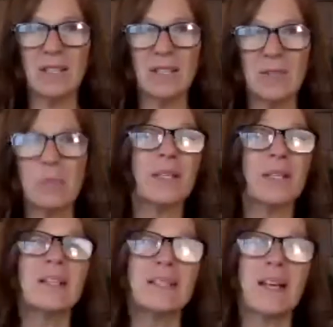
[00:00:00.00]

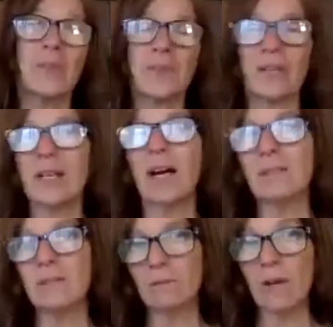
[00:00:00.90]
breaking down in the gut
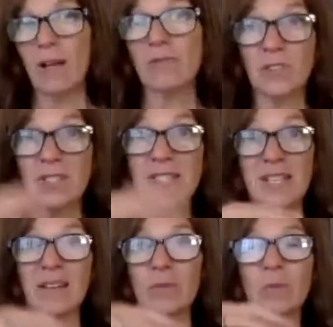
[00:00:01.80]
after it's
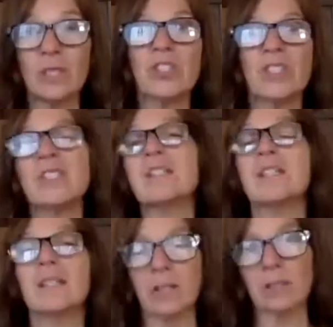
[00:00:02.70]
dead, when it's just
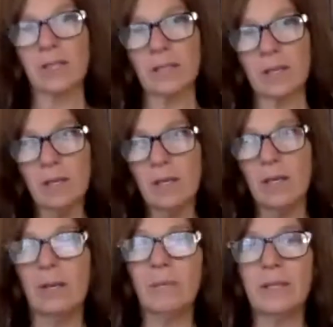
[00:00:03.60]
sitting there like
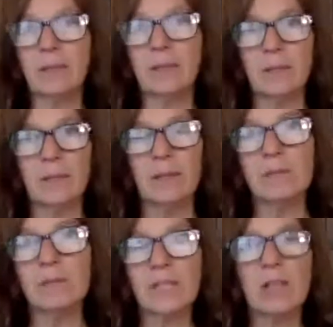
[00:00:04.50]
a big
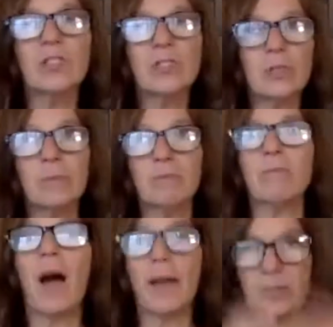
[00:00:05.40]
skeletal
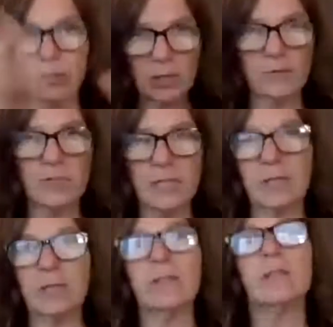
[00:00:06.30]
pile of
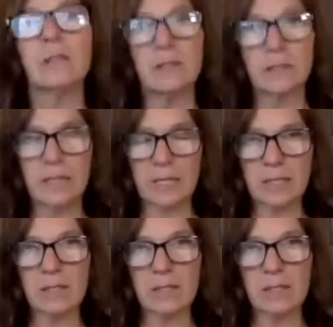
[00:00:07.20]
dead yeast.